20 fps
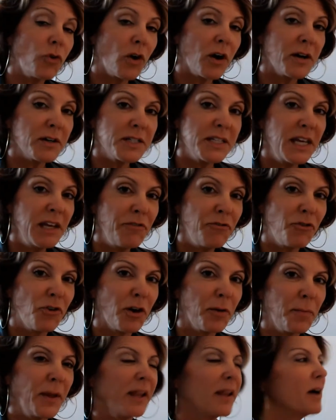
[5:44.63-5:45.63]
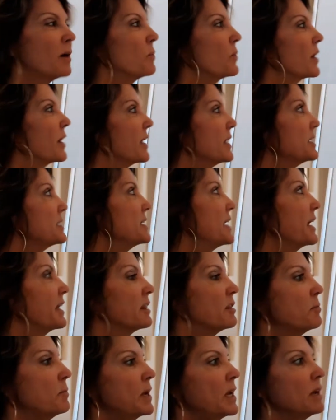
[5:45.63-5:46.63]
our t formula, we're going to take
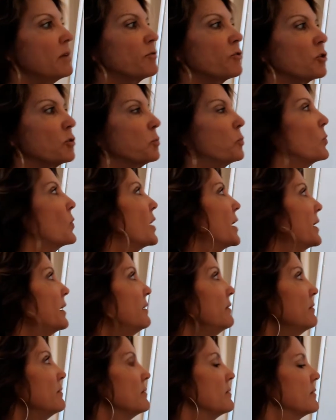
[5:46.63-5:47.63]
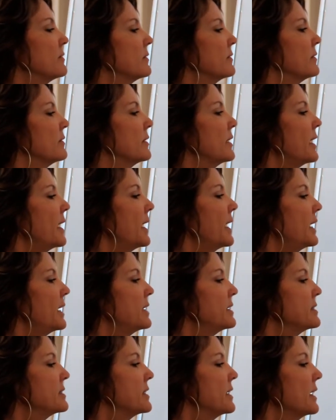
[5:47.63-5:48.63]
the mean of group 1,
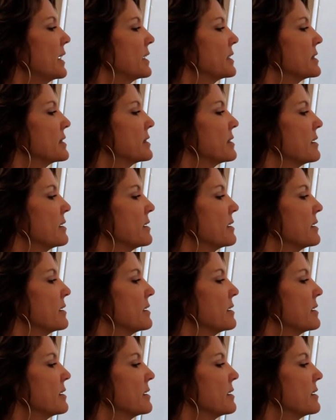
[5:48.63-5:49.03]
86,